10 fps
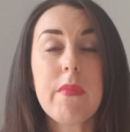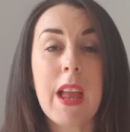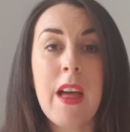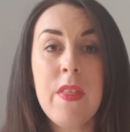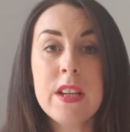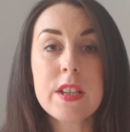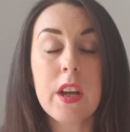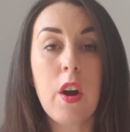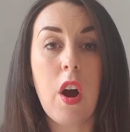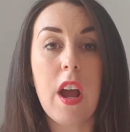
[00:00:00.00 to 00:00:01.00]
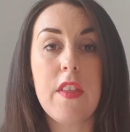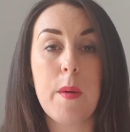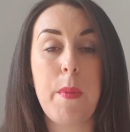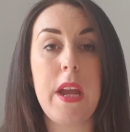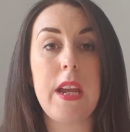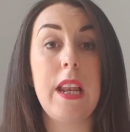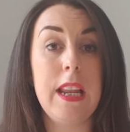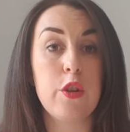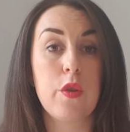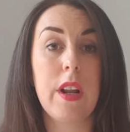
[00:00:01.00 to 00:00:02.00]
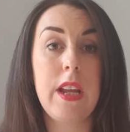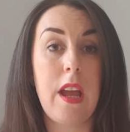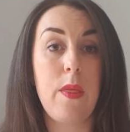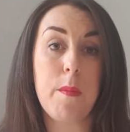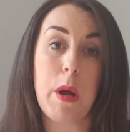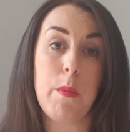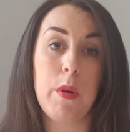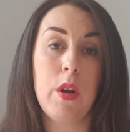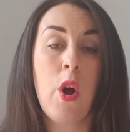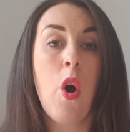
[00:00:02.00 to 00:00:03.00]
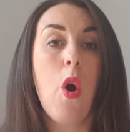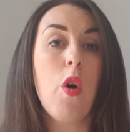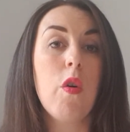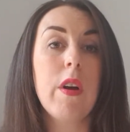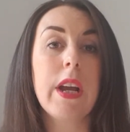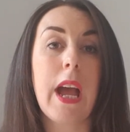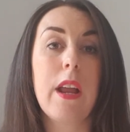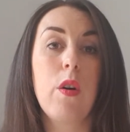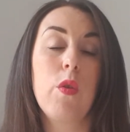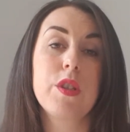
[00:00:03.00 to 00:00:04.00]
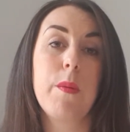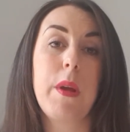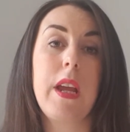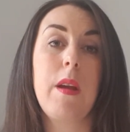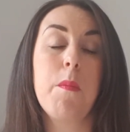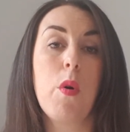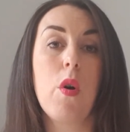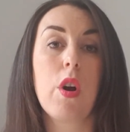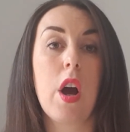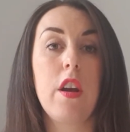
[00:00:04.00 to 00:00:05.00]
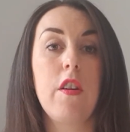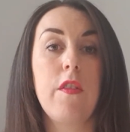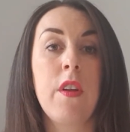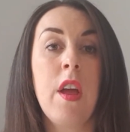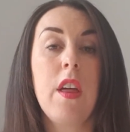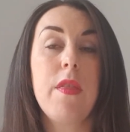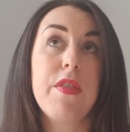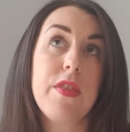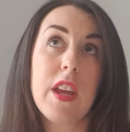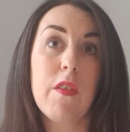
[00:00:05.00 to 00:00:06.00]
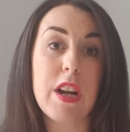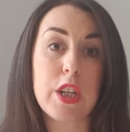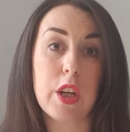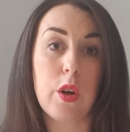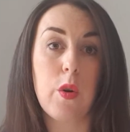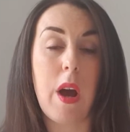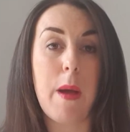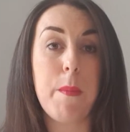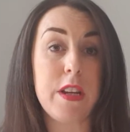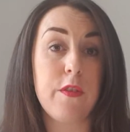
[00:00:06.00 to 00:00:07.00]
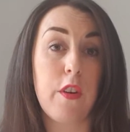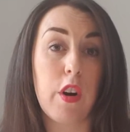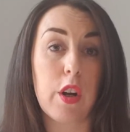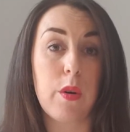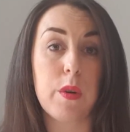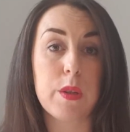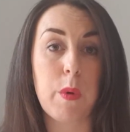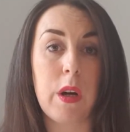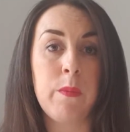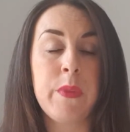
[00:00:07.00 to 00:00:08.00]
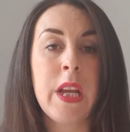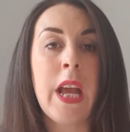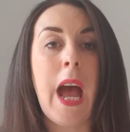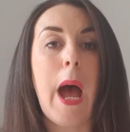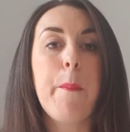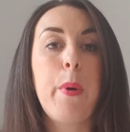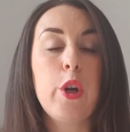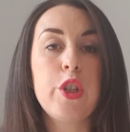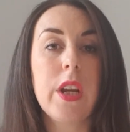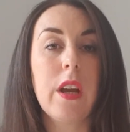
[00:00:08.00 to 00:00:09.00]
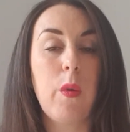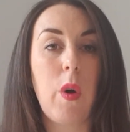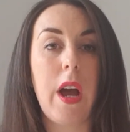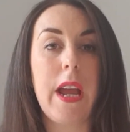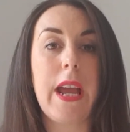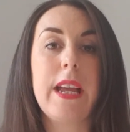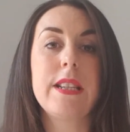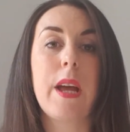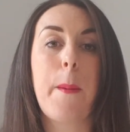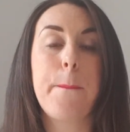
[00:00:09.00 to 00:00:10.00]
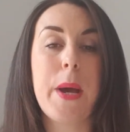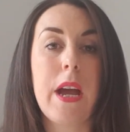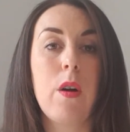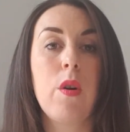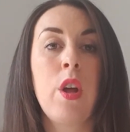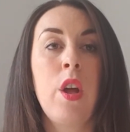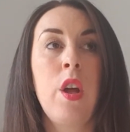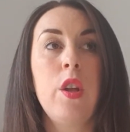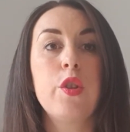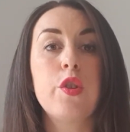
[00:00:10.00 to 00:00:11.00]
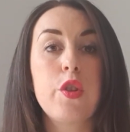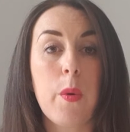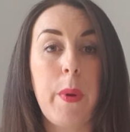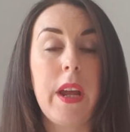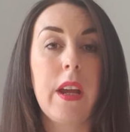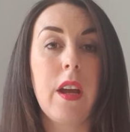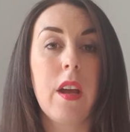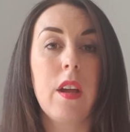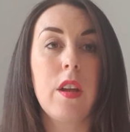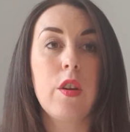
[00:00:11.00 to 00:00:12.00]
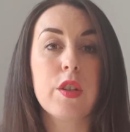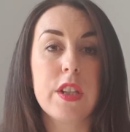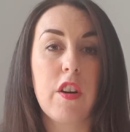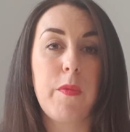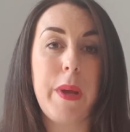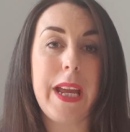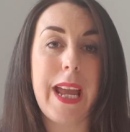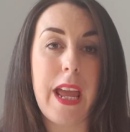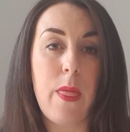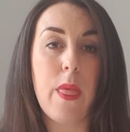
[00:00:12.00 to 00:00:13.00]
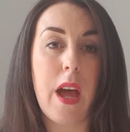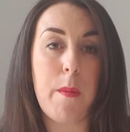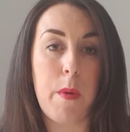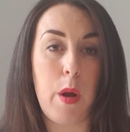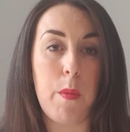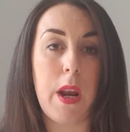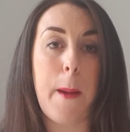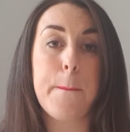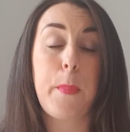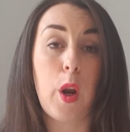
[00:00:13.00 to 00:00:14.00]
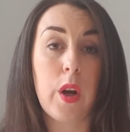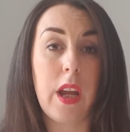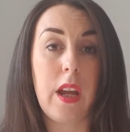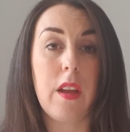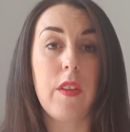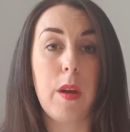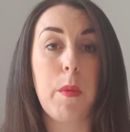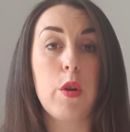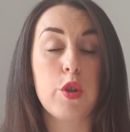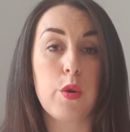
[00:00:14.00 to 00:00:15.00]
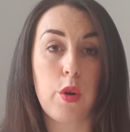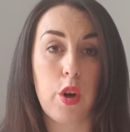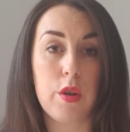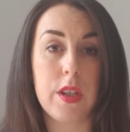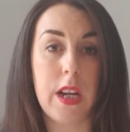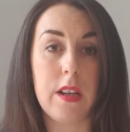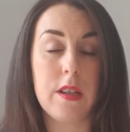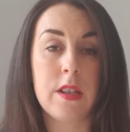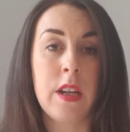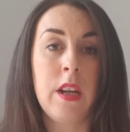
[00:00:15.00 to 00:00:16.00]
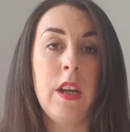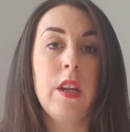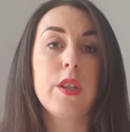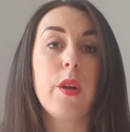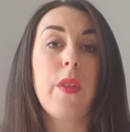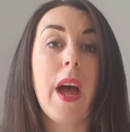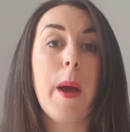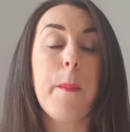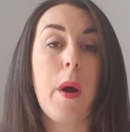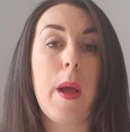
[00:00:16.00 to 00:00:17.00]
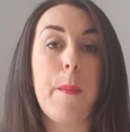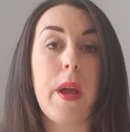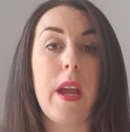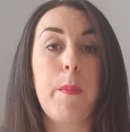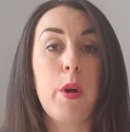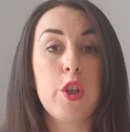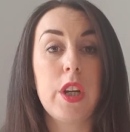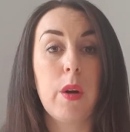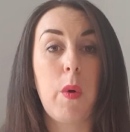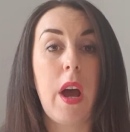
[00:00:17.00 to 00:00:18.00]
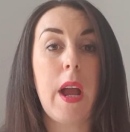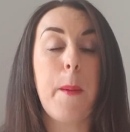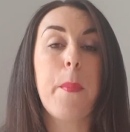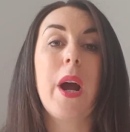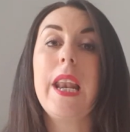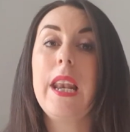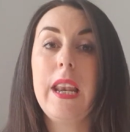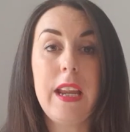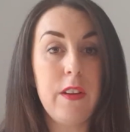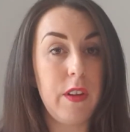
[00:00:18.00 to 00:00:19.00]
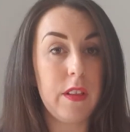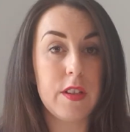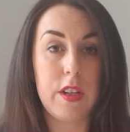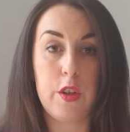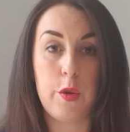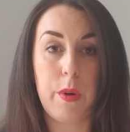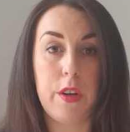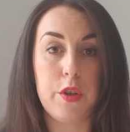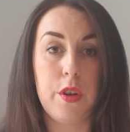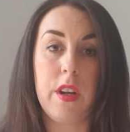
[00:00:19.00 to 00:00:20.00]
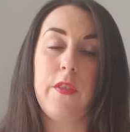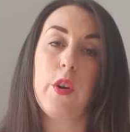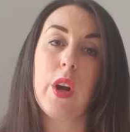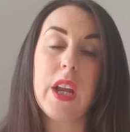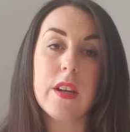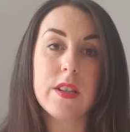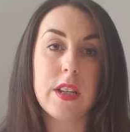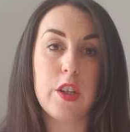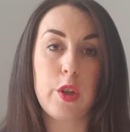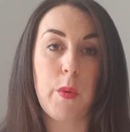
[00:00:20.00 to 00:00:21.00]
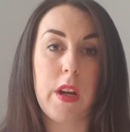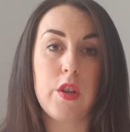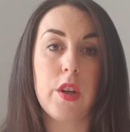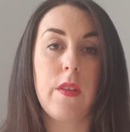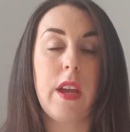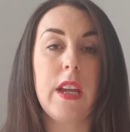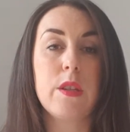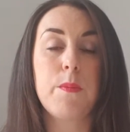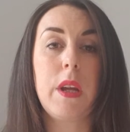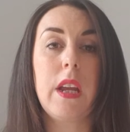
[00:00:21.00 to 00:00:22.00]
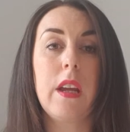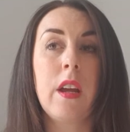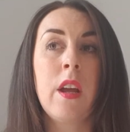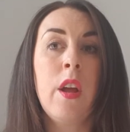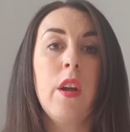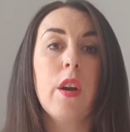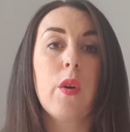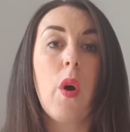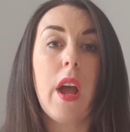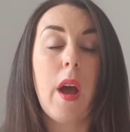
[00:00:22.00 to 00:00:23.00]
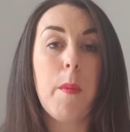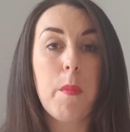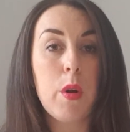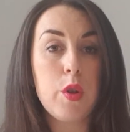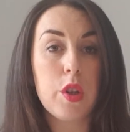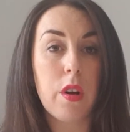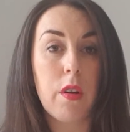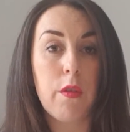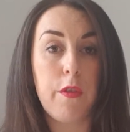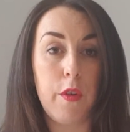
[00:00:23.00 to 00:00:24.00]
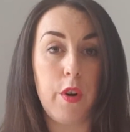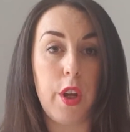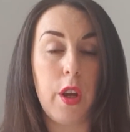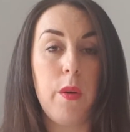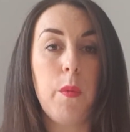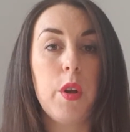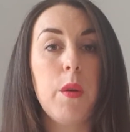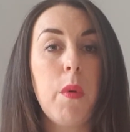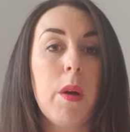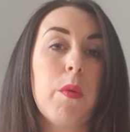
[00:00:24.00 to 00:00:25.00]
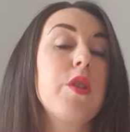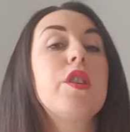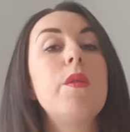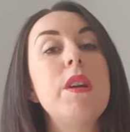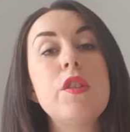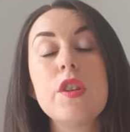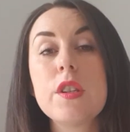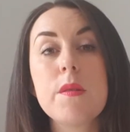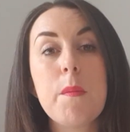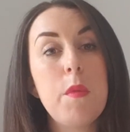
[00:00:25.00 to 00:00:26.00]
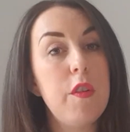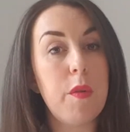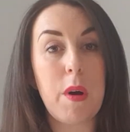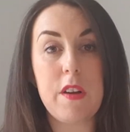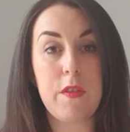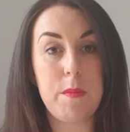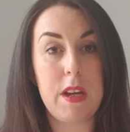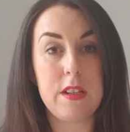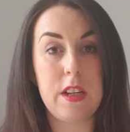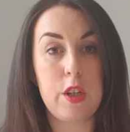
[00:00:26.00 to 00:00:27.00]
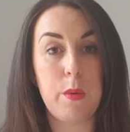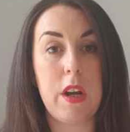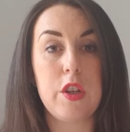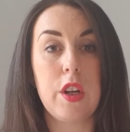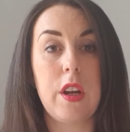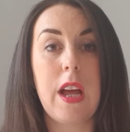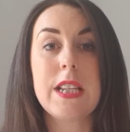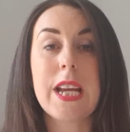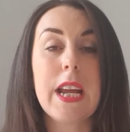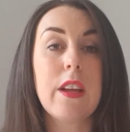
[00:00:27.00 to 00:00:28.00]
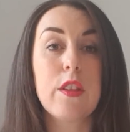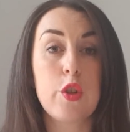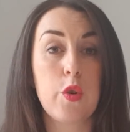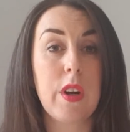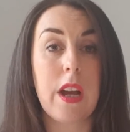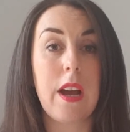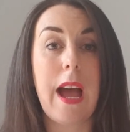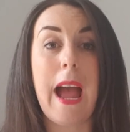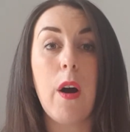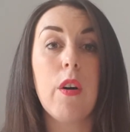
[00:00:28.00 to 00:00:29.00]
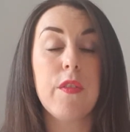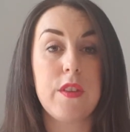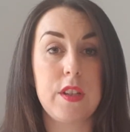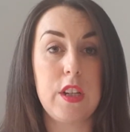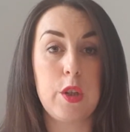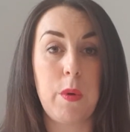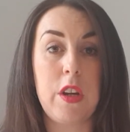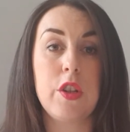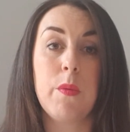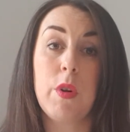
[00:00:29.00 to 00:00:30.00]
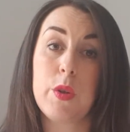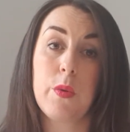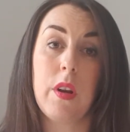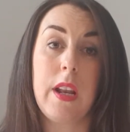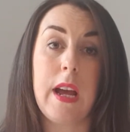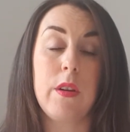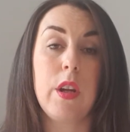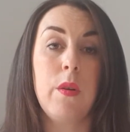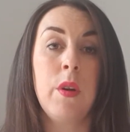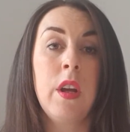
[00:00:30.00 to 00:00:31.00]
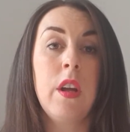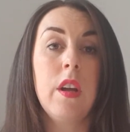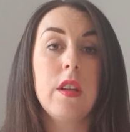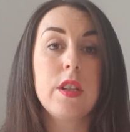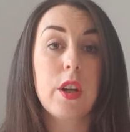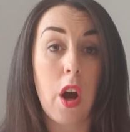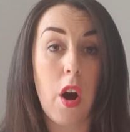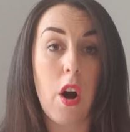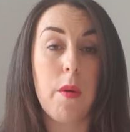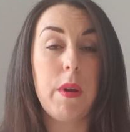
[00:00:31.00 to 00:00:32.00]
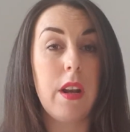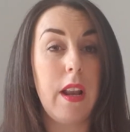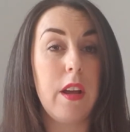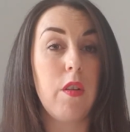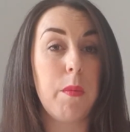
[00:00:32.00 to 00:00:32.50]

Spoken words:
And this can either be literally in the moment, or it can also be more kind of theoretical and metaphorical as well. And pushing away is about stopping yourself being in that moment and blocking the emotional content. So that might be pushing away by leaving the situation. If you're in a situation that is being quite emotional for you, what you might want to do is just move away from that situation and take the trigger out of the situation, which will allow you to calm and allow your